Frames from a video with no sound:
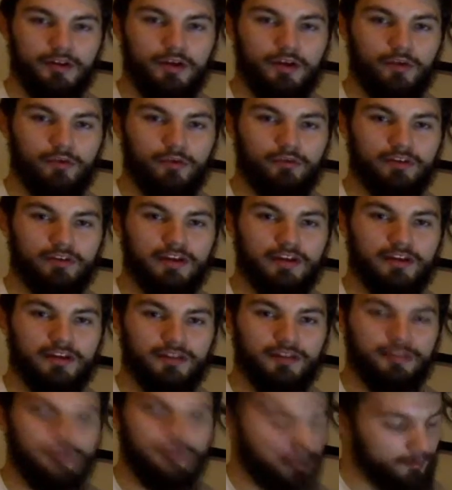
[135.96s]
we realised
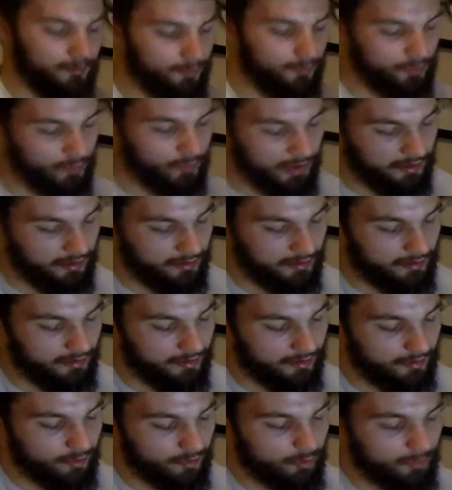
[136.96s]
that between
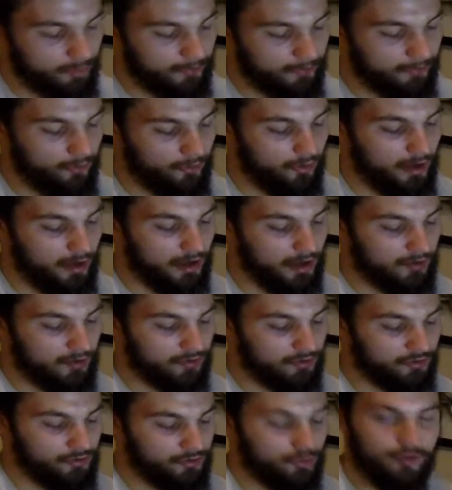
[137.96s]
0.4
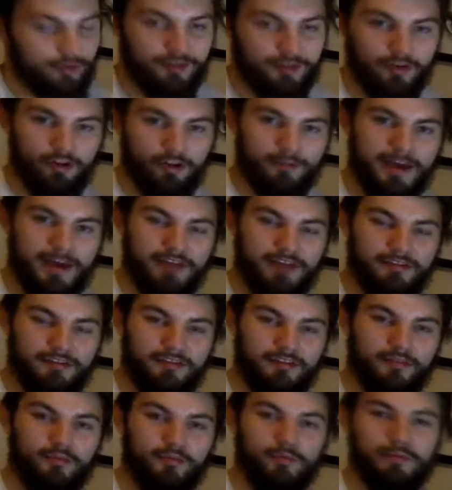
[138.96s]
and 2 solar
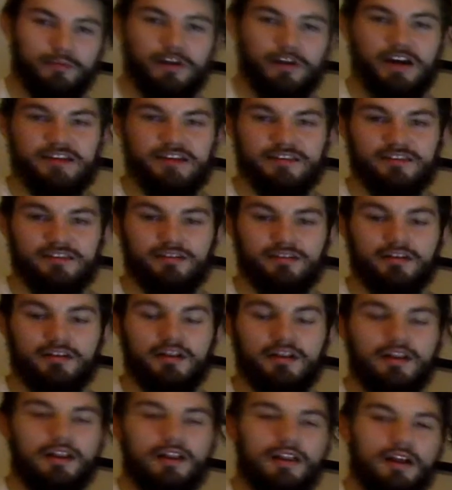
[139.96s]
masses would be ideal.
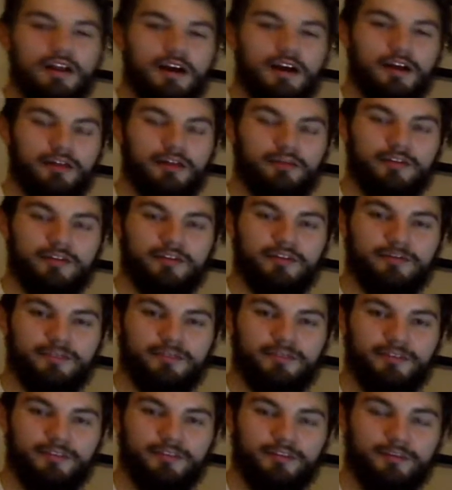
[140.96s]
The reason for
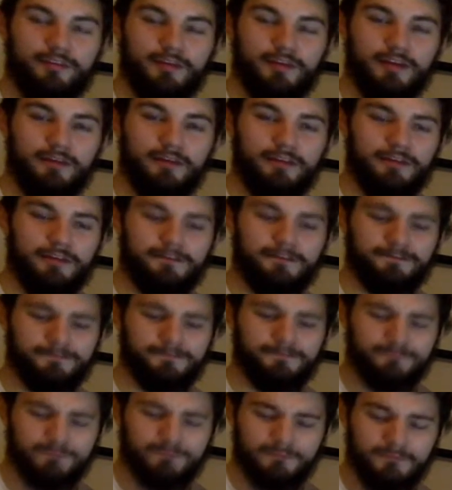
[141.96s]
this is being that
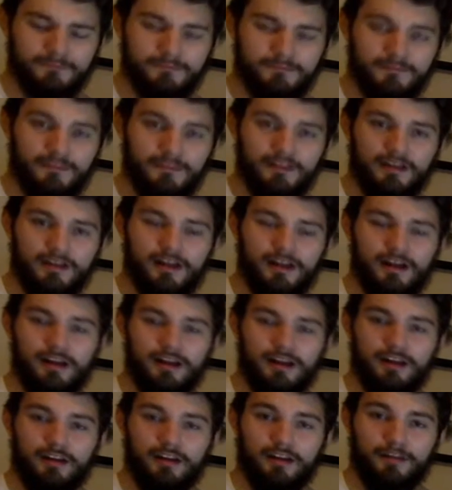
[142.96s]

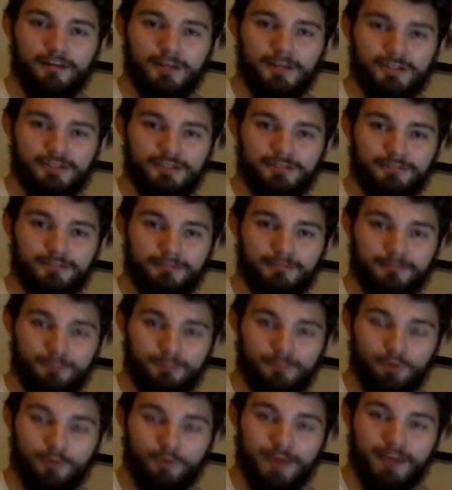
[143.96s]
a much
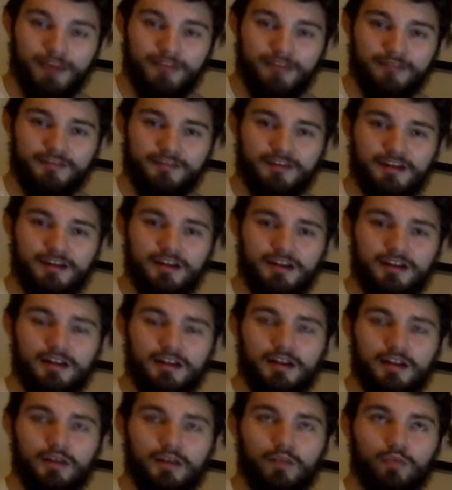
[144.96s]
more massive star
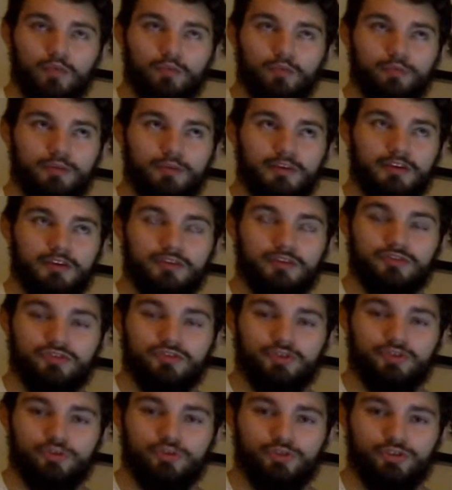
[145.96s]
would be
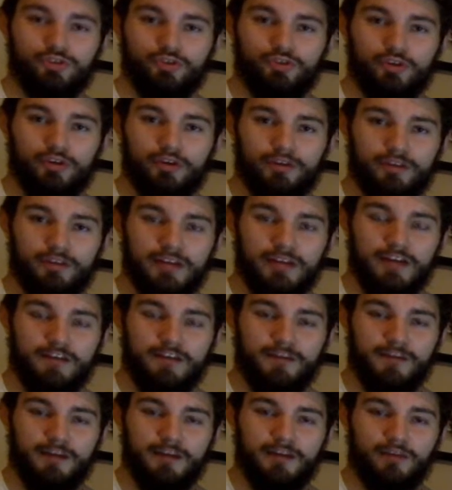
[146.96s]
too short of a
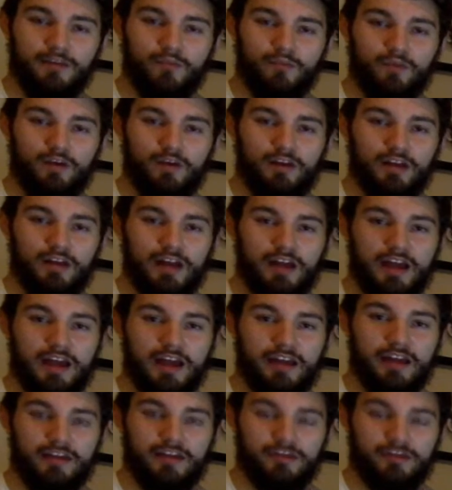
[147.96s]
lifespan, while a